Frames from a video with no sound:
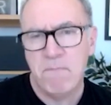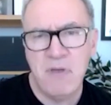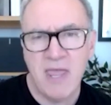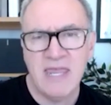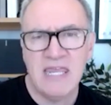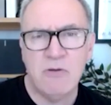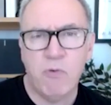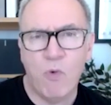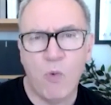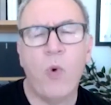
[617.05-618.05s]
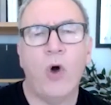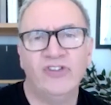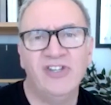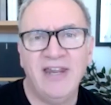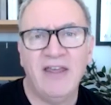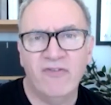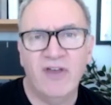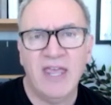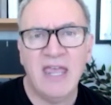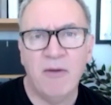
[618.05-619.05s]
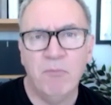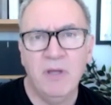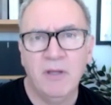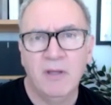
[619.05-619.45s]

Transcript: B, what's in it for him?